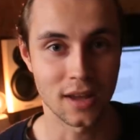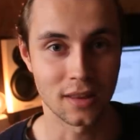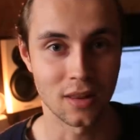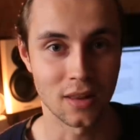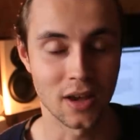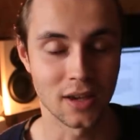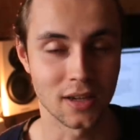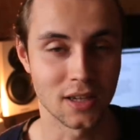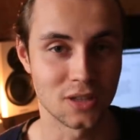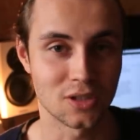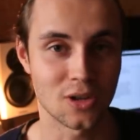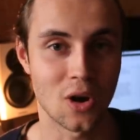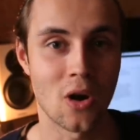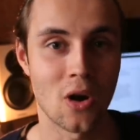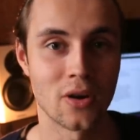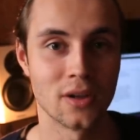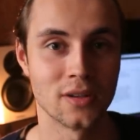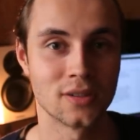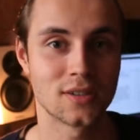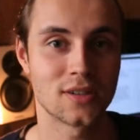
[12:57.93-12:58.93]
and like
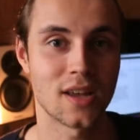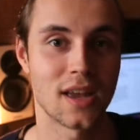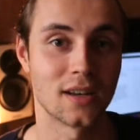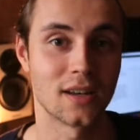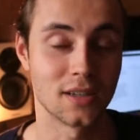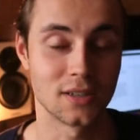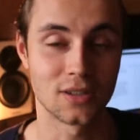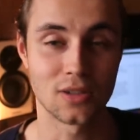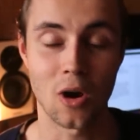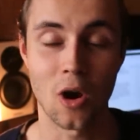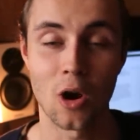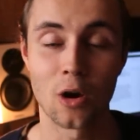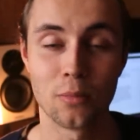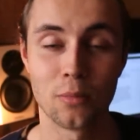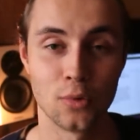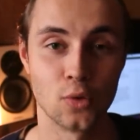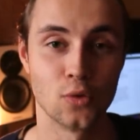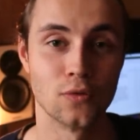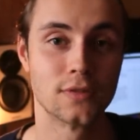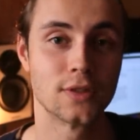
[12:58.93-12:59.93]
guitarist and Guitar
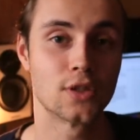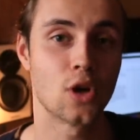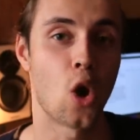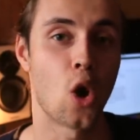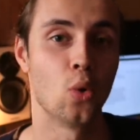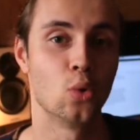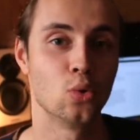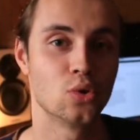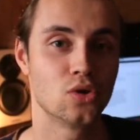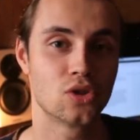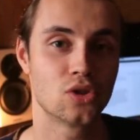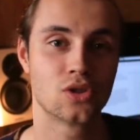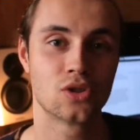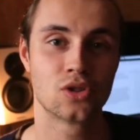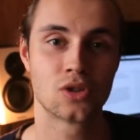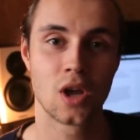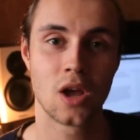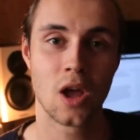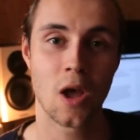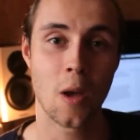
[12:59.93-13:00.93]
Moves
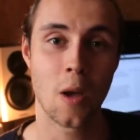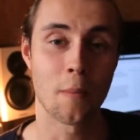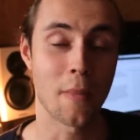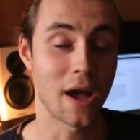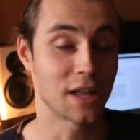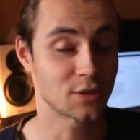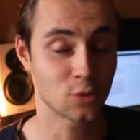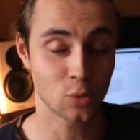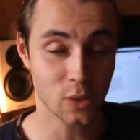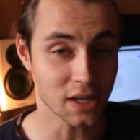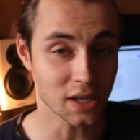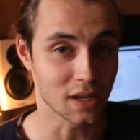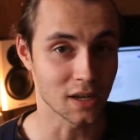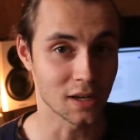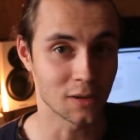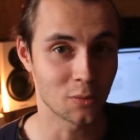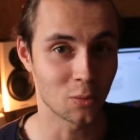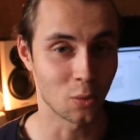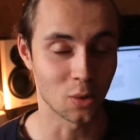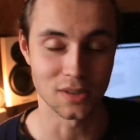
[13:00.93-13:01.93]
host Matt
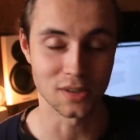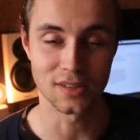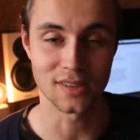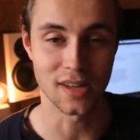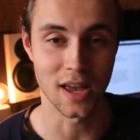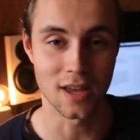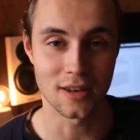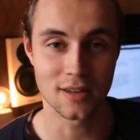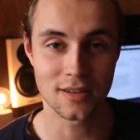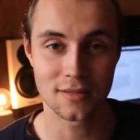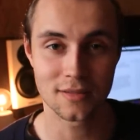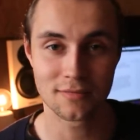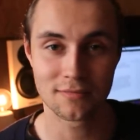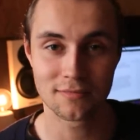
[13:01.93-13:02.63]
Sweeney once said.